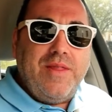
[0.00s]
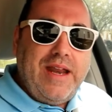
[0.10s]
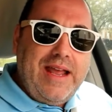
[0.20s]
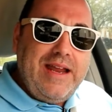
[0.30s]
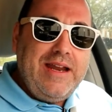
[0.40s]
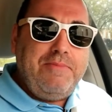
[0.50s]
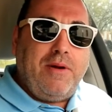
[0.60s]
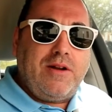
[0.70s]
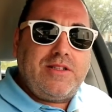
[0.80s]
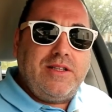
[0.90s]
that any
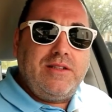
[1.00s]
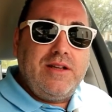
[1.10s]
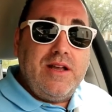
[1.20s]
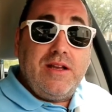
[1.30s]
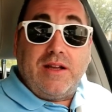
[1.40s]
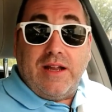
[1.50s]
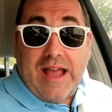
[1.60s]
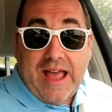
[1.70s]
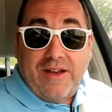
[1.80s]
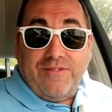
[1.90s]
person could
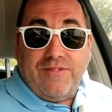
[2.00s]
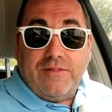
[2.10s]
have.